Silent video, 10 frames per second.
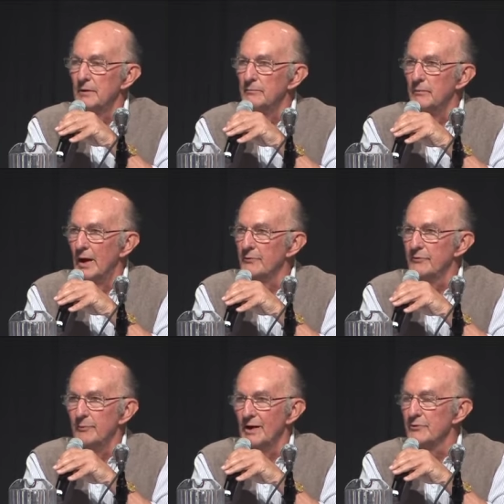my
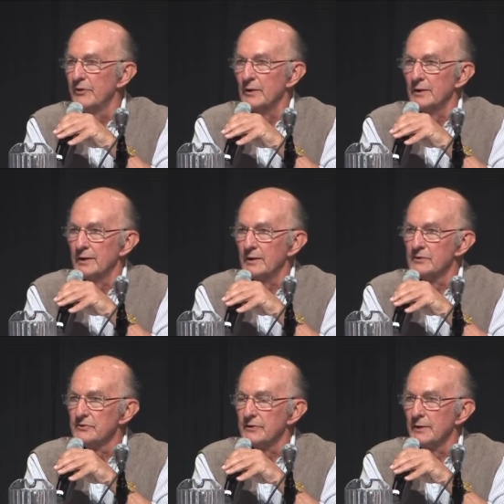my feeling
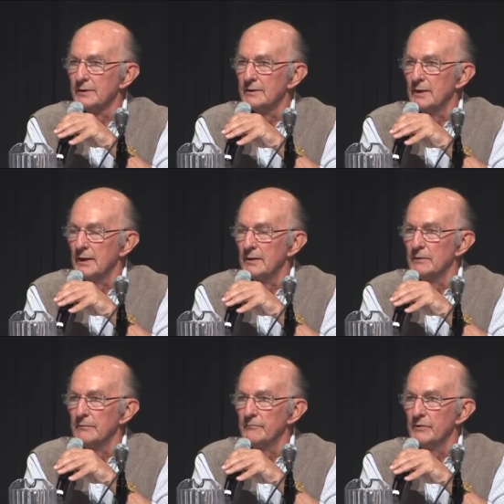is that
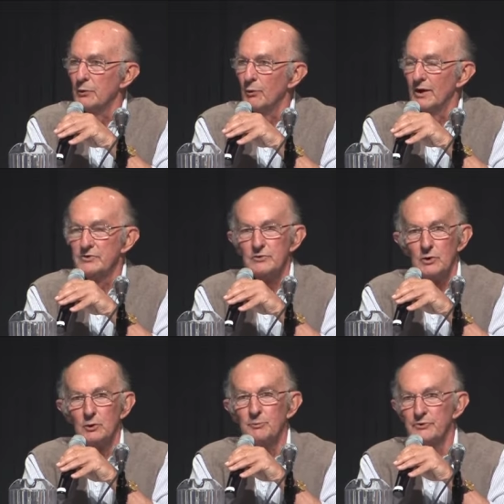uh, the West
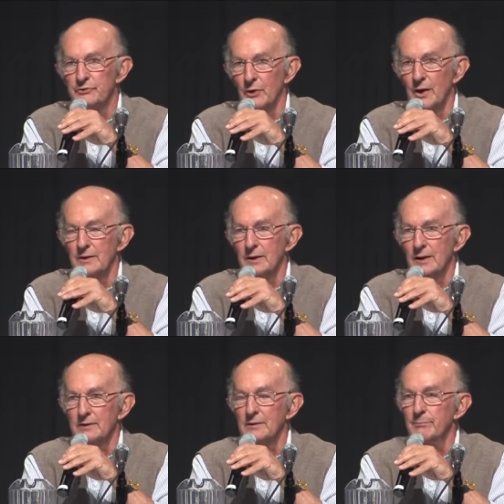Slope was trying to
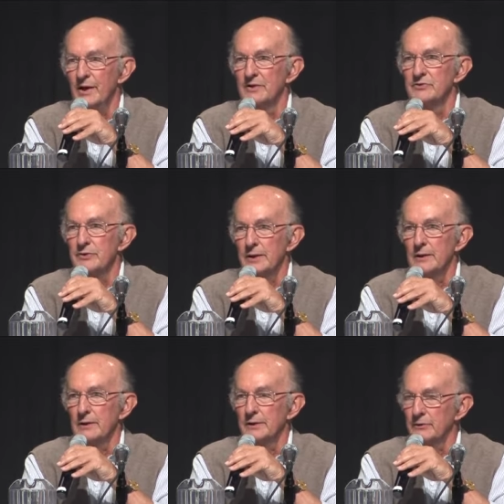get the best
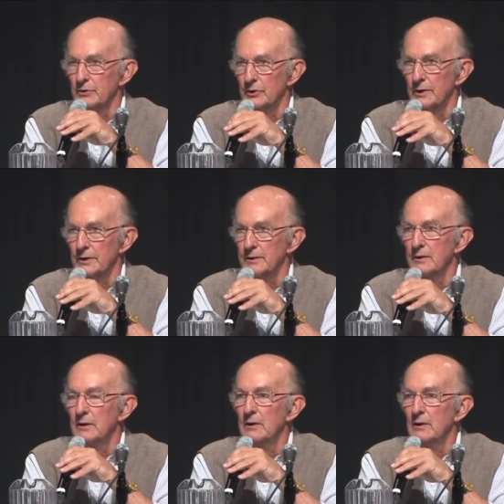deal it could
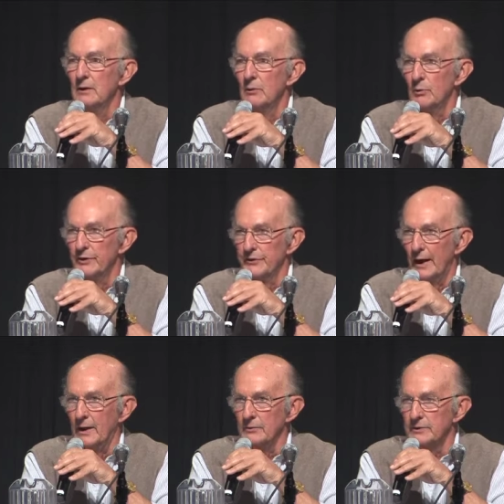
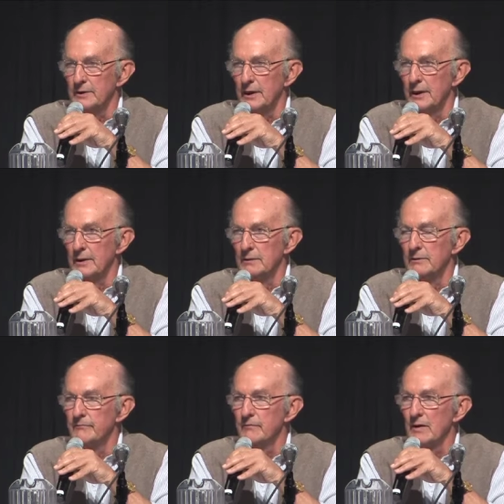without. Uh,
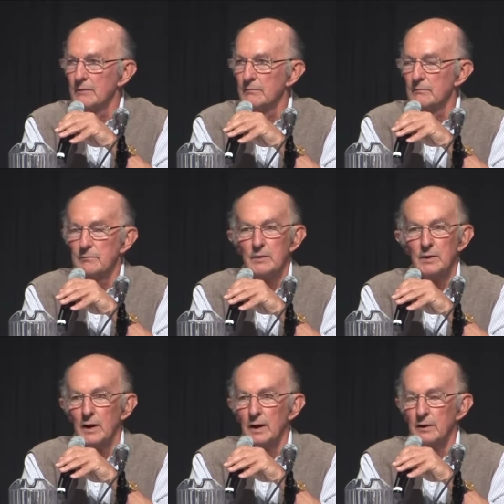
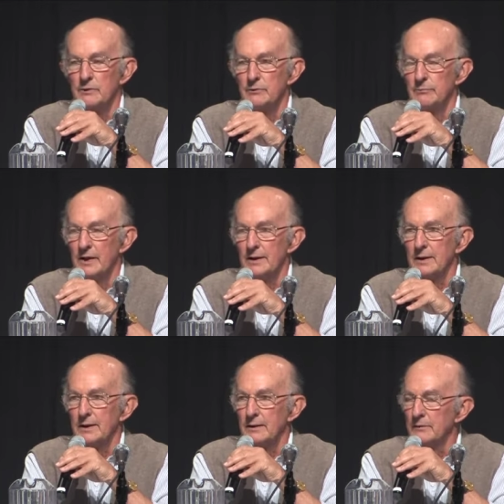uh,
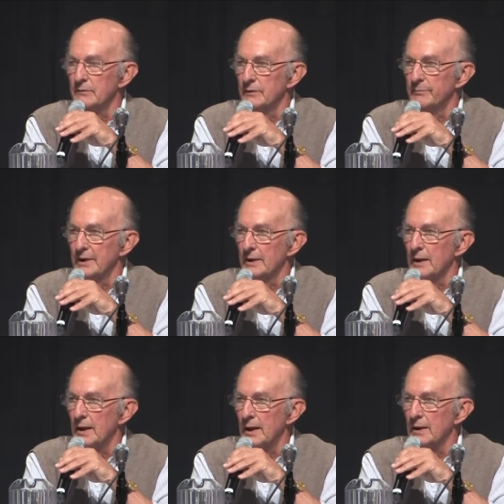making the big
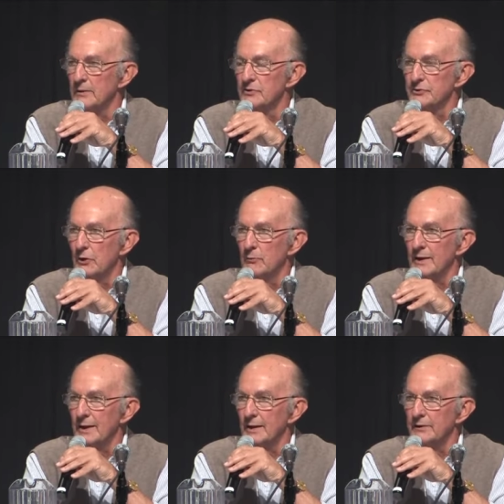guy so
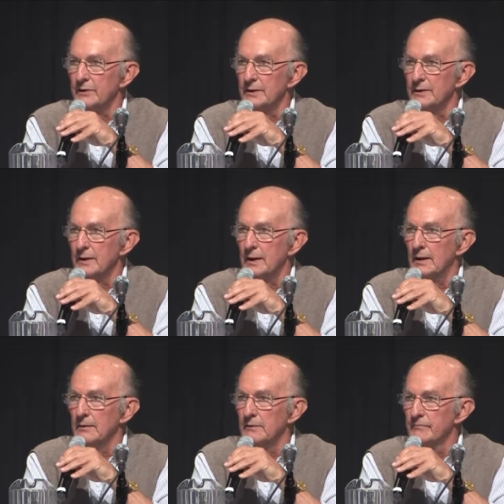mad that
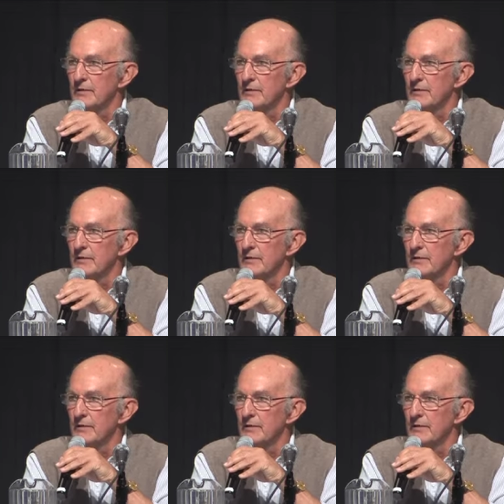uh,